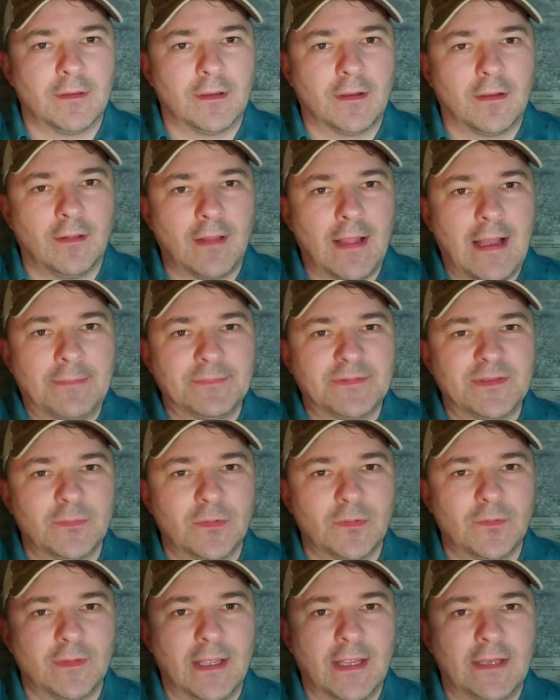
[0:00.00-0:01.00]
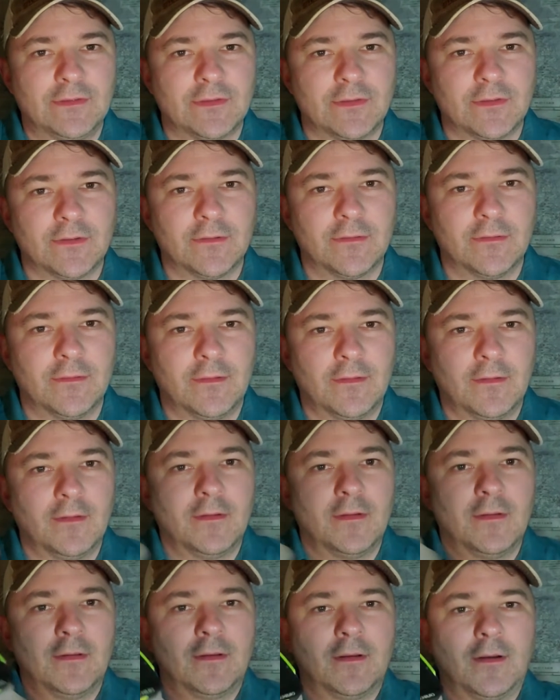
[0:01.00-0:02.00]
collapsible nature
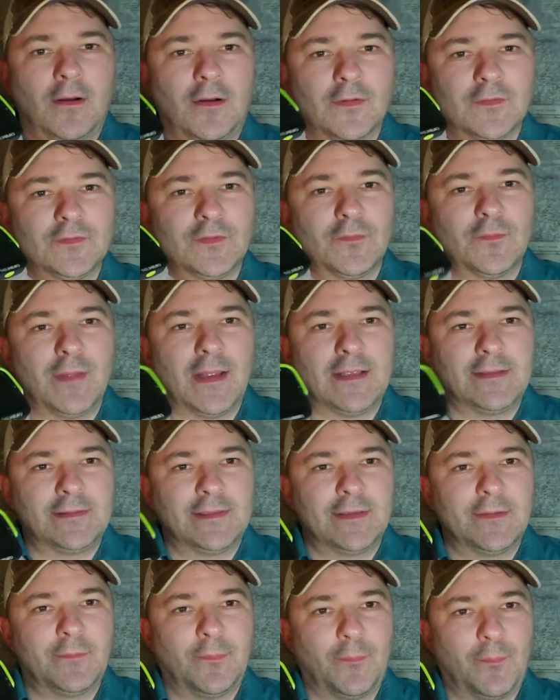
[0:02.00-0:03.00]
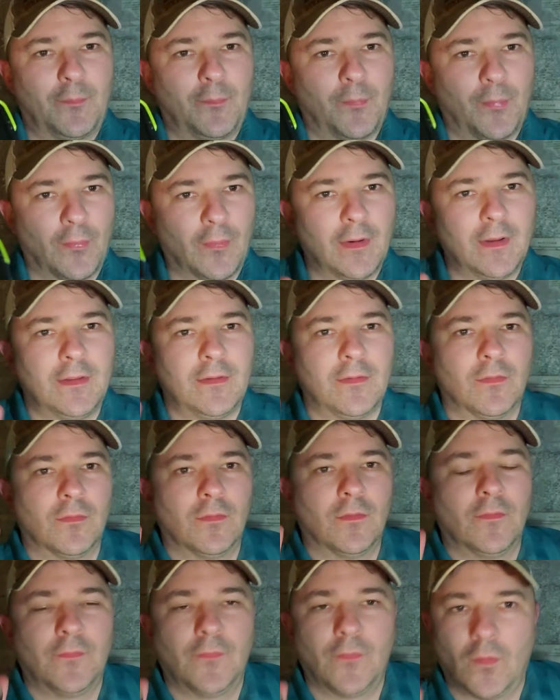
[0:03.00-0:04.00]
also makes it pretty
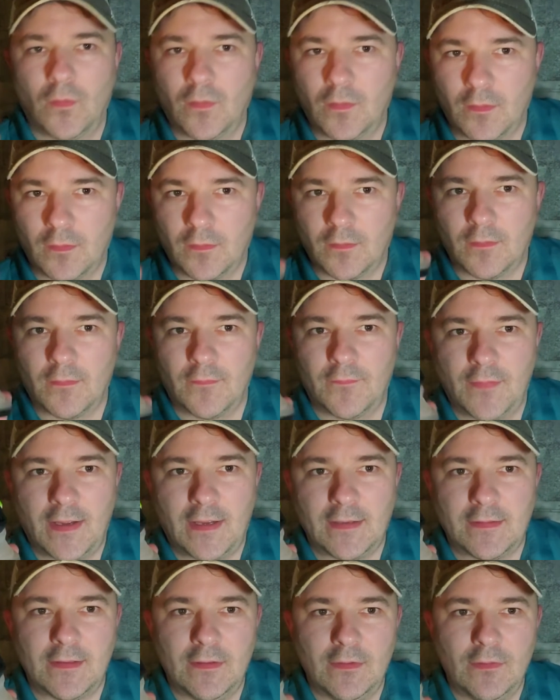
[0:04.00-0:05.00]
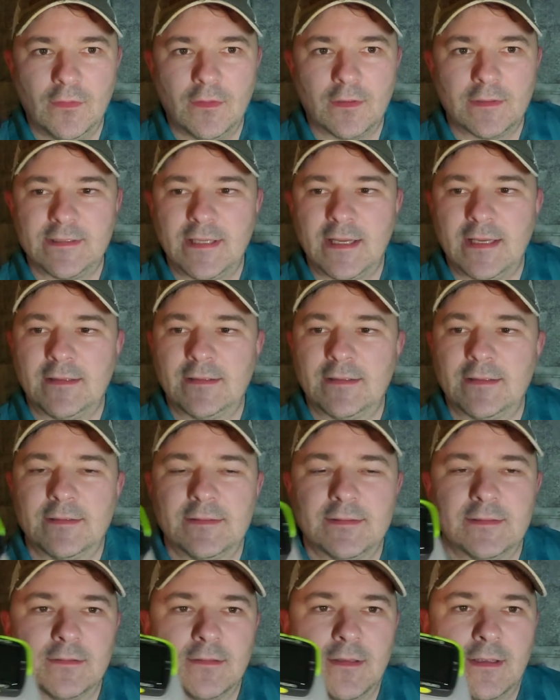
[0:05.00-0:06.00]
cool for the fact that you could take
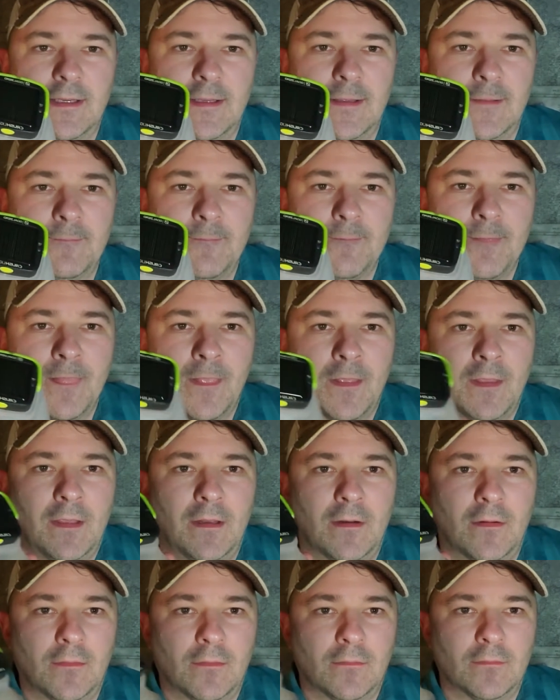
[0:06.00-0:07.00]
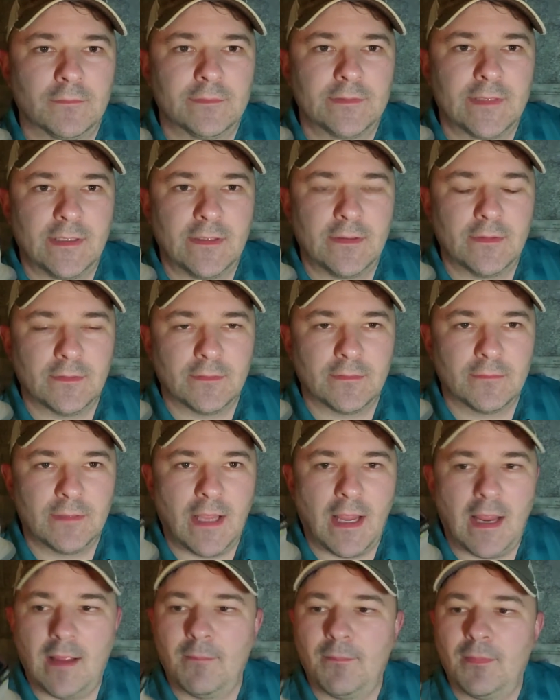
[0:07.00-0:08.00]
this and say you're
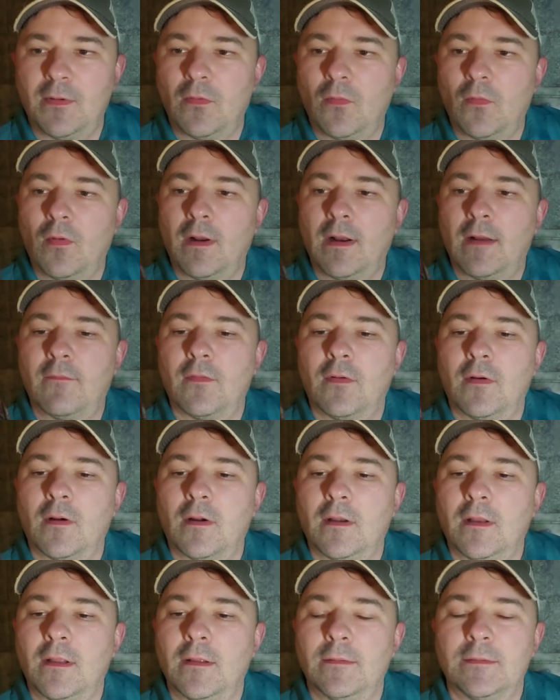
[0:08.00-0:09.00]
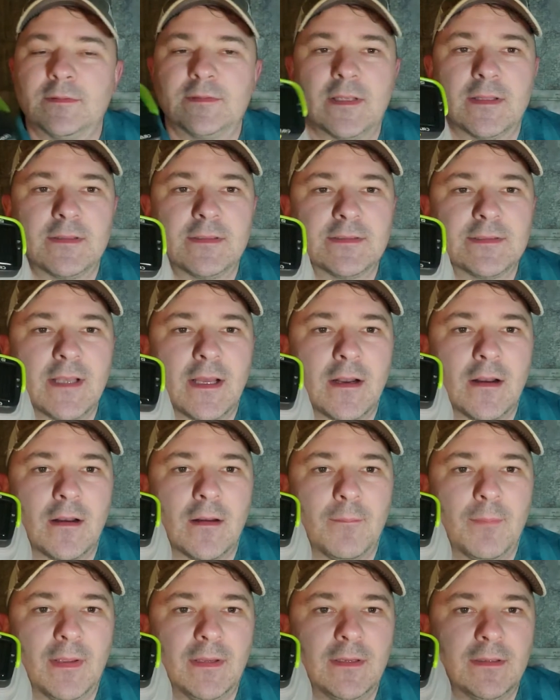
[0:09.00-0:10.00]
camping or whatever, and you set this out on
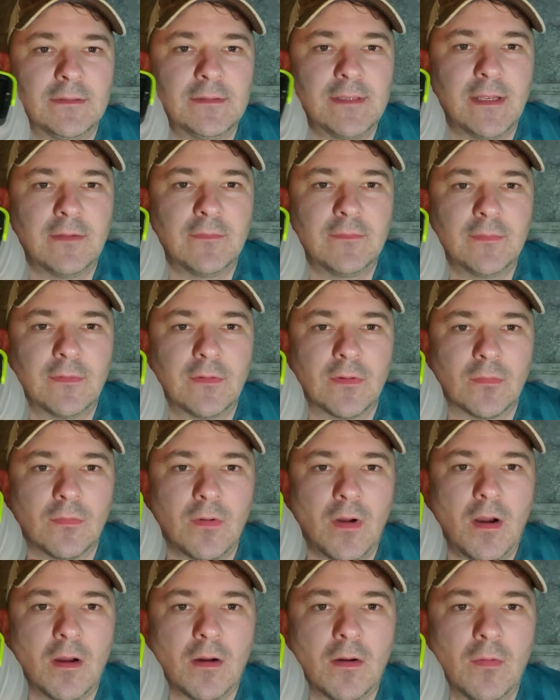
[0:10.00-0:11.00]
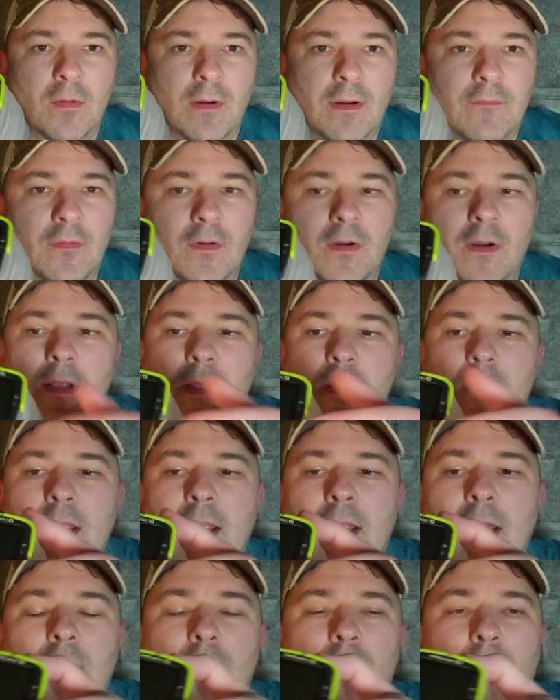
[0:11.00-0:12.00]
a picnic table or a rock or whatever,
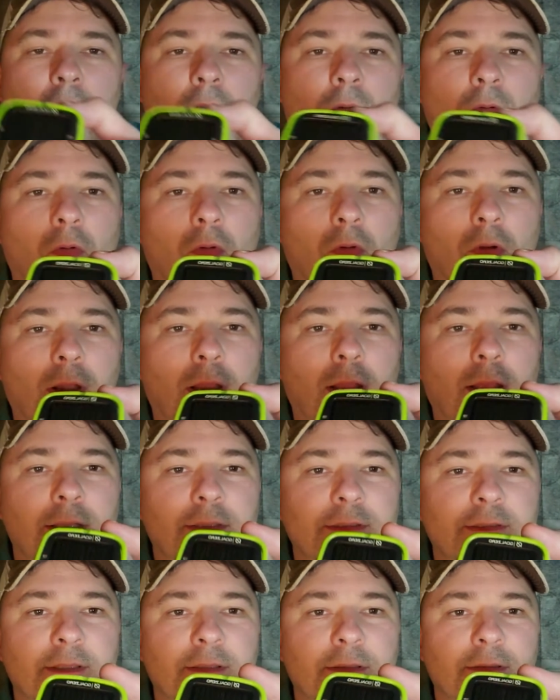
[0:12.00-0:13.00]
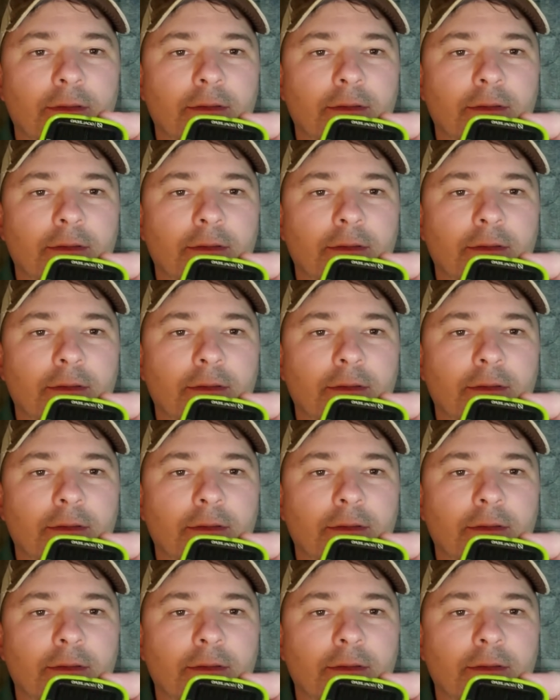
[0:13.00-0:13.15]
and you want to orient